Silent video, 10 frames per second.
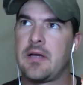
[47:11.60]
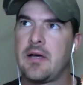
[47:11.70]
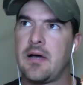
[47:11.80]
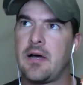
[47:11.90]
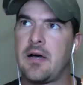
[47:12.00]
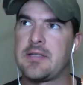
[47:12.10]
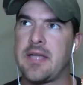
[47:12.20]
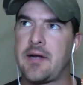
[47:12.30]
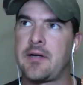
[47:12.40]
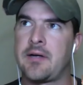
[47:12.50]
uh,
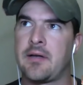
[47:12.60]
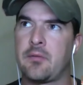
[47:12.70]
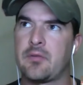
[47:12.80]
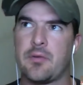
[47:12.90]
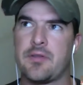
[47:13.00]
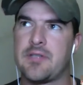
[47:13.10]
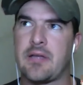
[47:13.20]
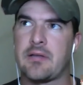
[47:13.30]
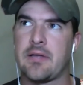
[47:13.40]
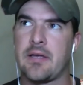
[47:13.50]
Taran was with
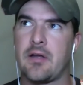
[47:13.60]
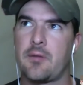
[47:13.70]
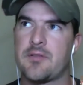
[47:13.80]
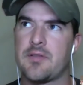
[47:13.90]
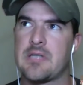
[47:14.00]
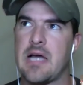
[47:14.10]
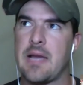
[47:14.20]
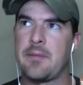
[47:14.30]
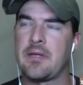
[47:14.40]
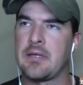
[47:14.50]
Salient Arms at the time,
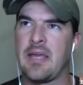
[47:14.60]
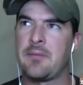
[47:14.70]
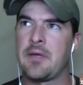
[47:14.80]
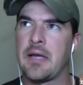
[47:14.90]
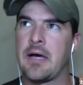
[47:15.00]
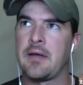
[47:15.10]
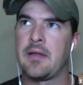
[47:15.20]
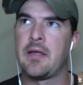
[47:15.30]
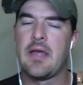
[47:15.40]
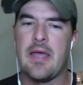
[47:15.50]
and he gave me a gun
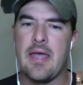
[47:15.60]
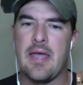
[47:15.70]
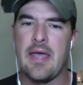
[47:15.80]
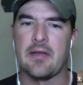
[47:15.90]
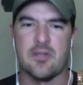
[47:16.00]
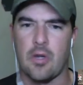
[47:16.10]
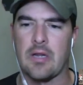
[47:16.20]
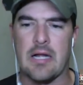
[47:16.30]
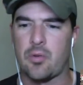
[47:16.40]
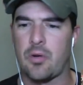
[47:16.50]
at 12,
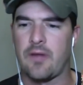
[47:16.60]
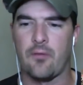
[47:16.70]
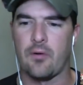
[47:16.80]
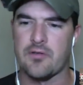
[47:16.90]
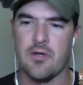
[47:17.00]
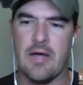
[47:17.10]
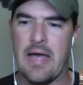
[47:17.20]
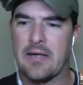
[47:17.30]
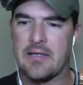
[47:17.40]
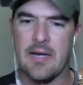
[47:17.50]
Glock 24. It was all
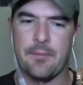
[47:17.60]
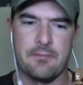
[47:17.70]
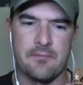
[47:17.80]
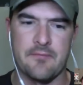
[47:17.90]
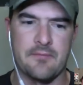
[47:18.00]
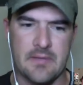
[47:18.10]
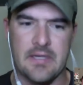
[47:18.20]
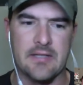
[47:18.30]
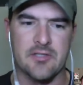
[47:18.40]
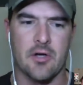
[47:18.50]
hacked up,
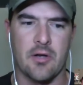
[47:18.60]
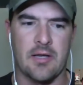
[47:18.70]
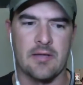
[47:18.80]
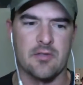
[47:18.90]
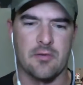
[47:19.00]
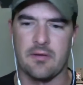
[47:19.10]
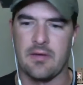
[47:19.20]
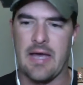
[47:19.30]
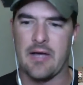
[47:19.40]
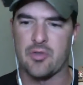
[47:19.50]
cuts on it, and so the, the
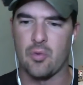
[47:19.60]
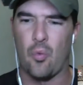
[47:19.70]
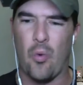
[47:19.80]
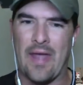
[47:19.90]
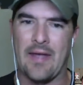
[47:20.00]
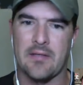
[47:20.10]
actual weight